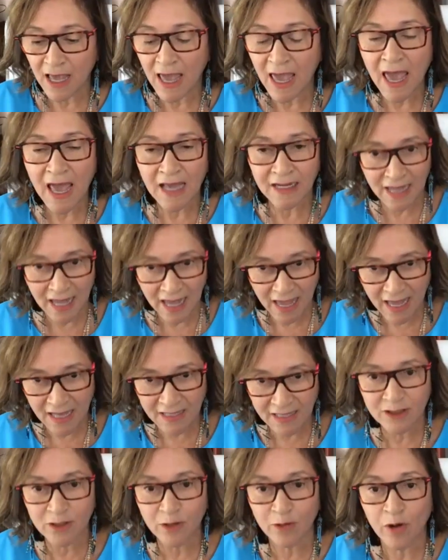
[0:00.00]
and
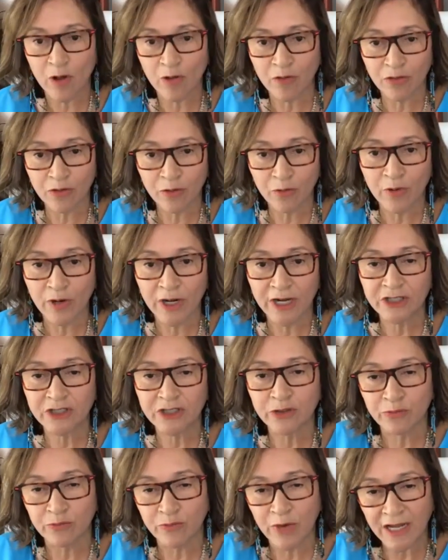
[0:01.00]
has their authority
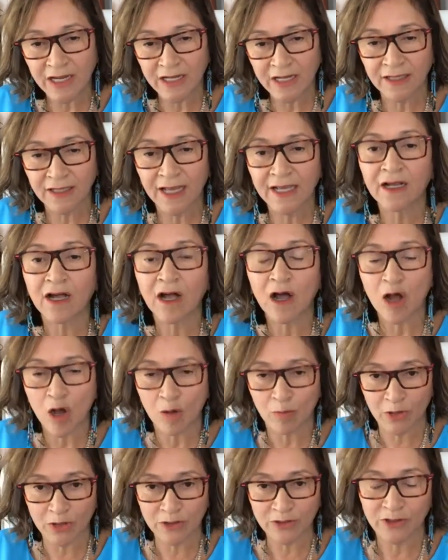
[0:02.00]
to regulate
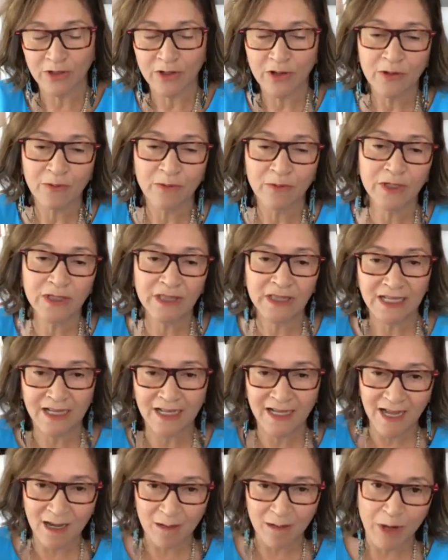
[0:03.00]
commerce with the
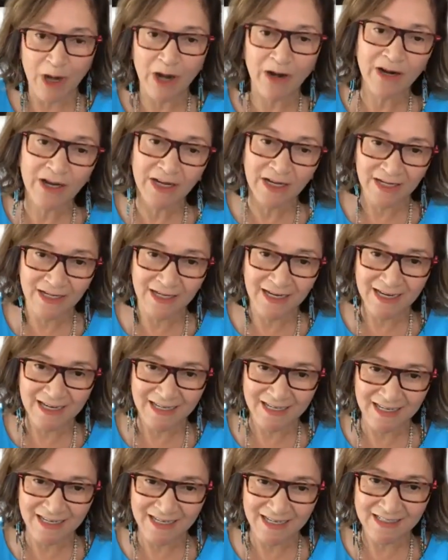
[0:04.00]
American
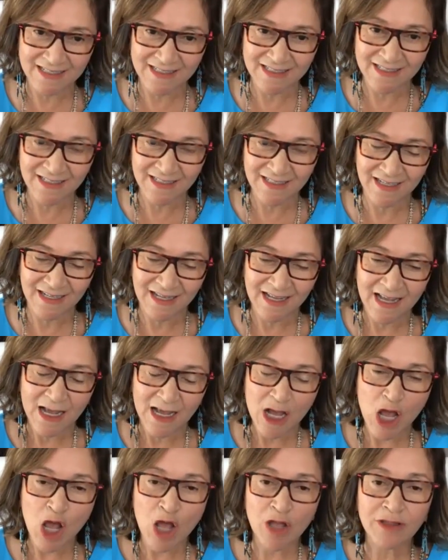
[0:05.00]
Indians.
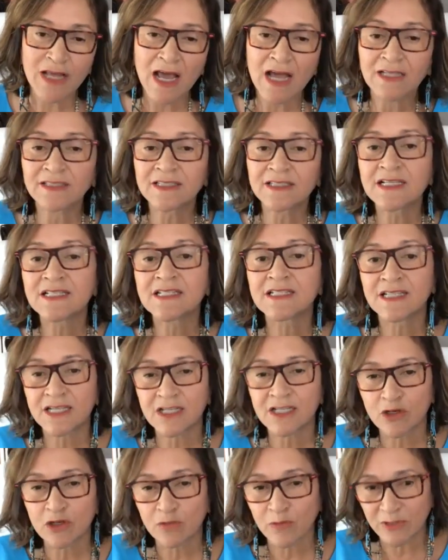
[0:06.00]
And that
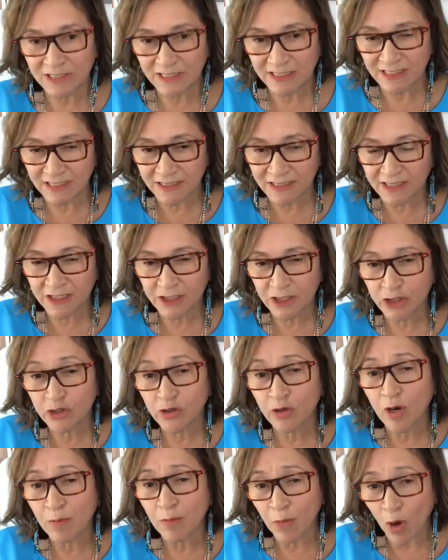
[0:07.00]
decision was a decision
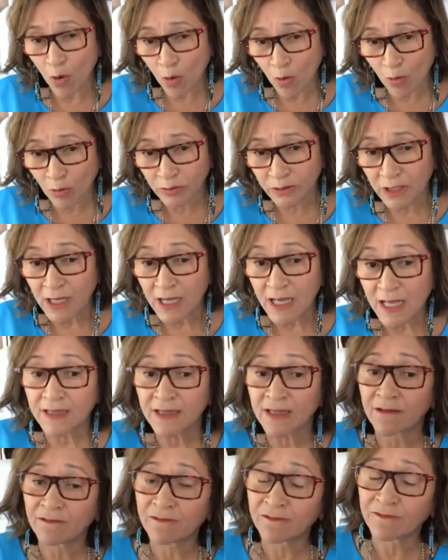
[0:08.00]
to uphold
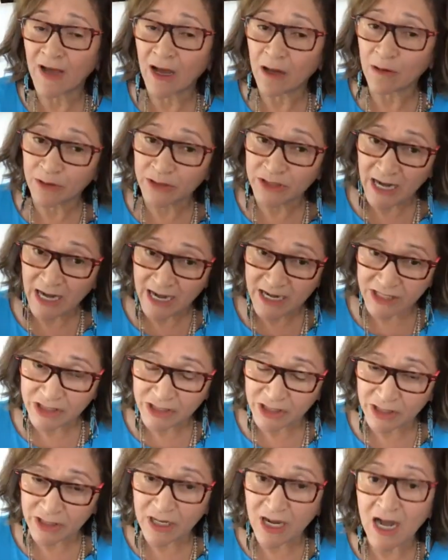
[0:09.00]
the
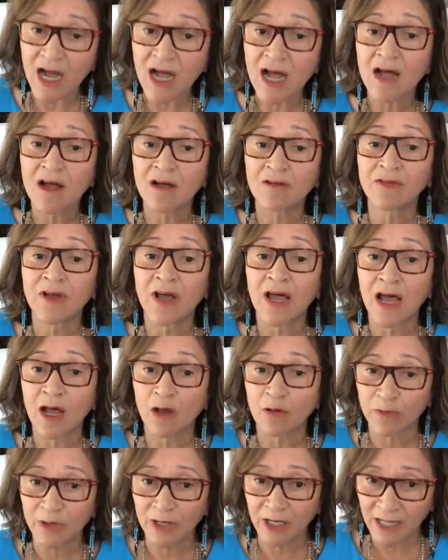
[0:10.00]
foundation of a
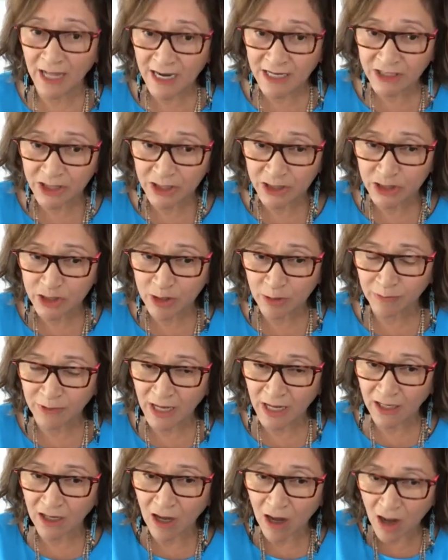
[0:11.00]
relationship
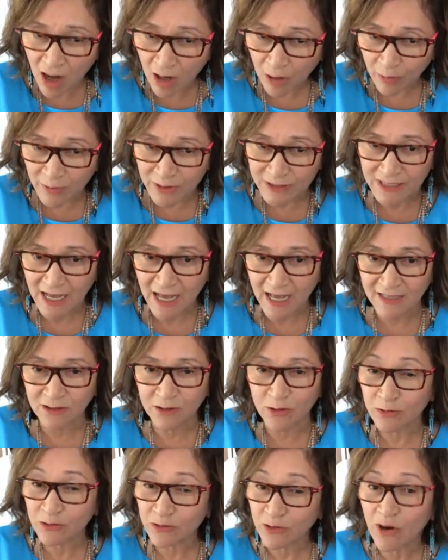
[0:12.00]
that Congress has.
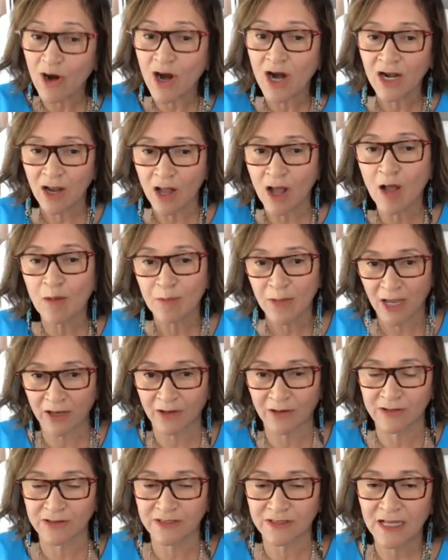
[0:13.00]
Those are our
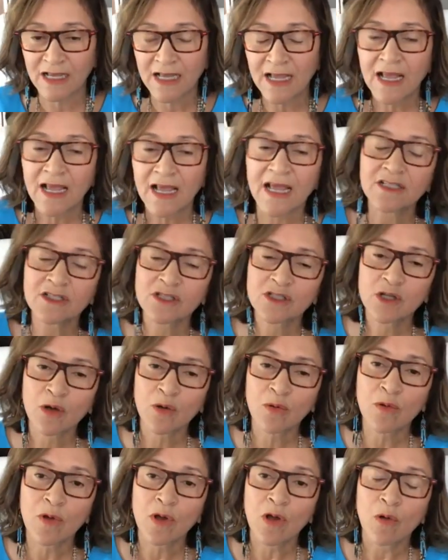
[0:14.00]
lawmakers. And
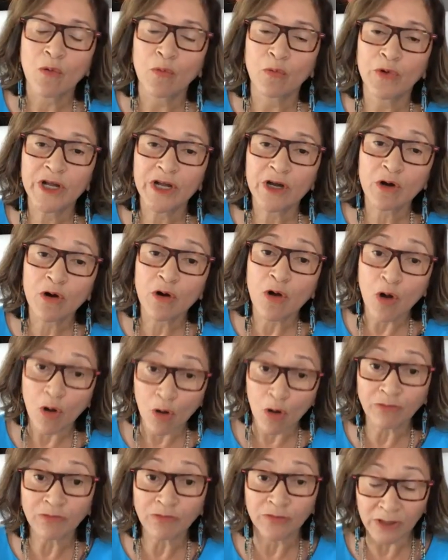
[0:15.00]
so we are
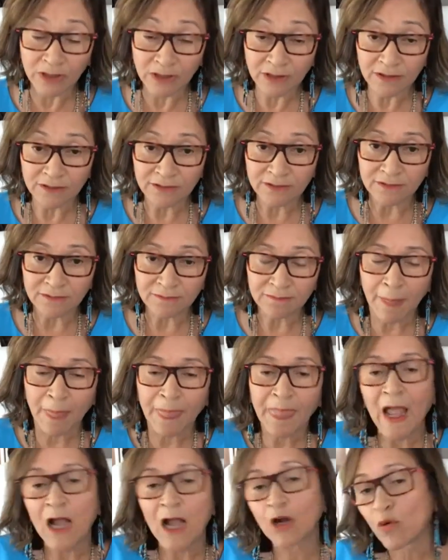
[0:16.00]
hopeful
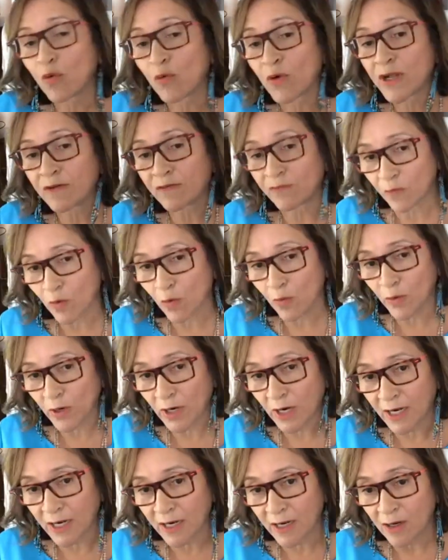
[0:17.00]
that going
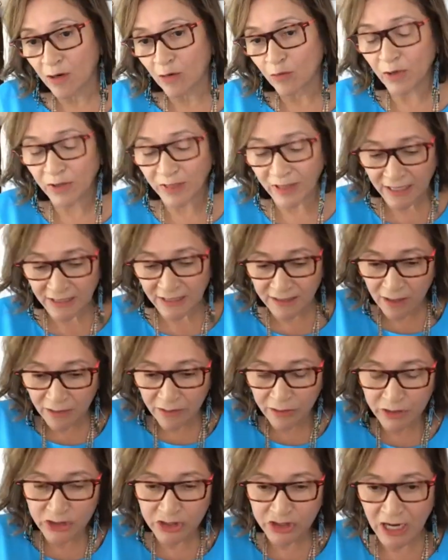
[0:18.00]
forward with
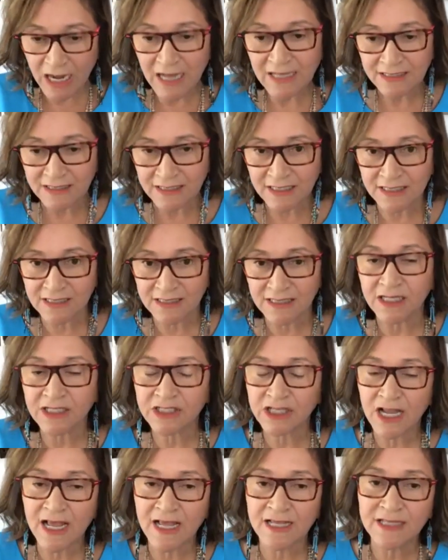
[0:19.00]
another justice such
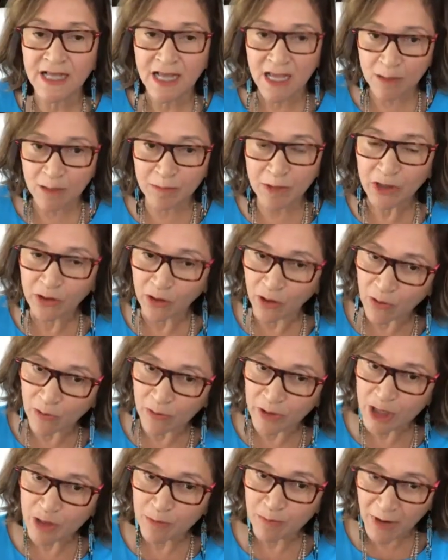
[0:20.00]
as Amy
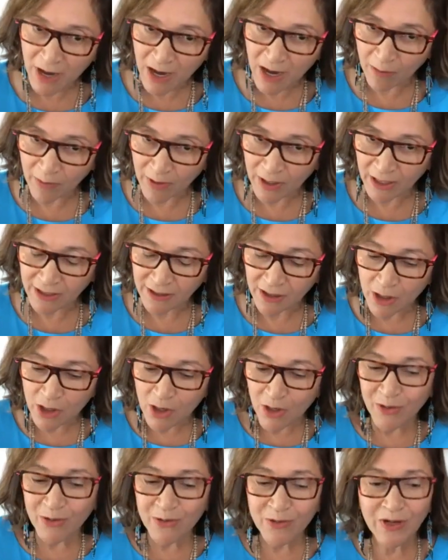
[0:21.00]
Coney Barrett,
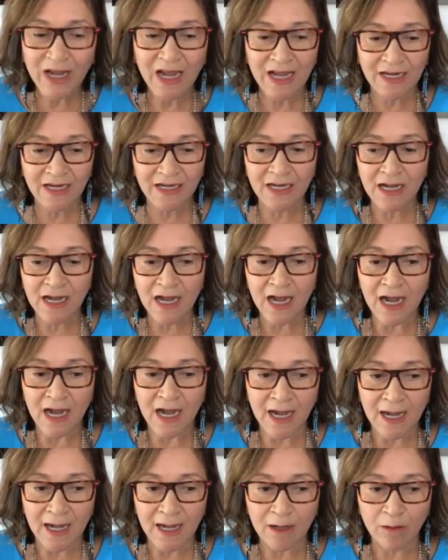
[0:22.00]
who can,
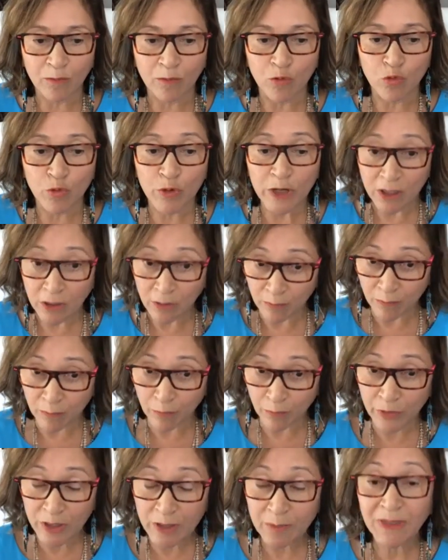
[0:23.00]
uh, we,
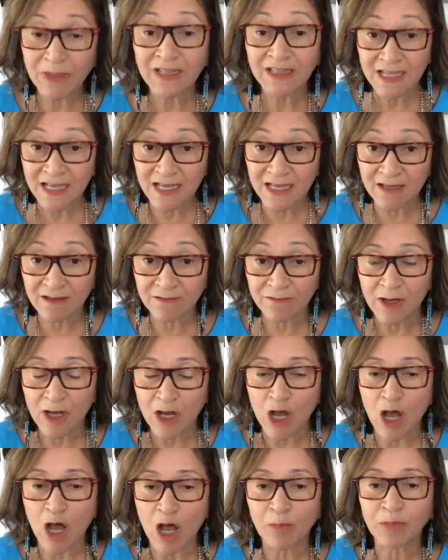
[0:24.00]
we believe,
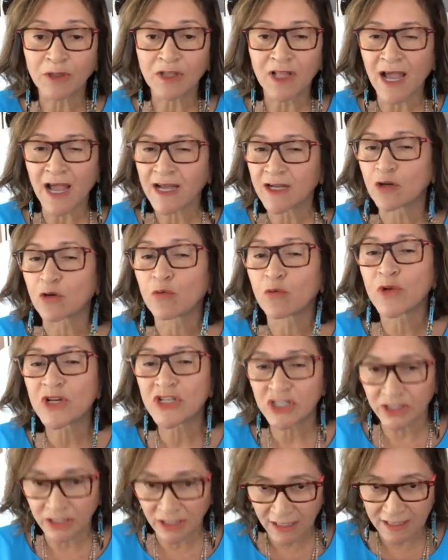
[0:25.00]
apply an
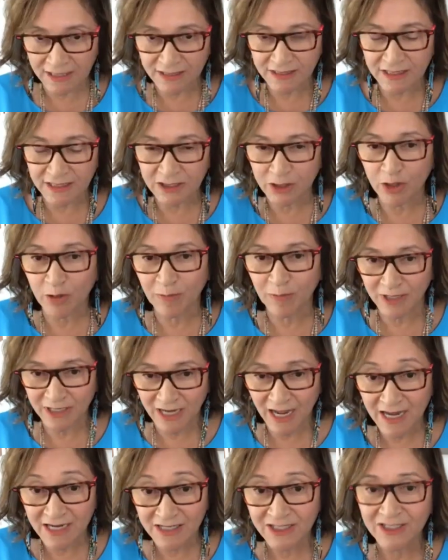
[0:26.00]
originalist
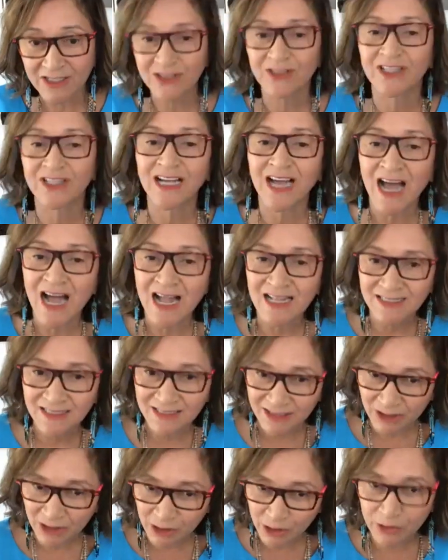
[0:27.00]
interpretation to the
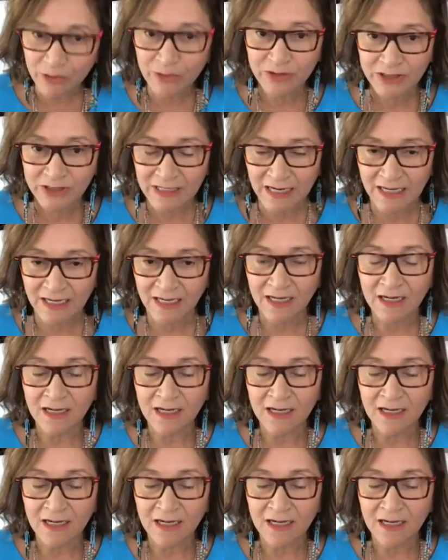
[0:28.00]
Constitution,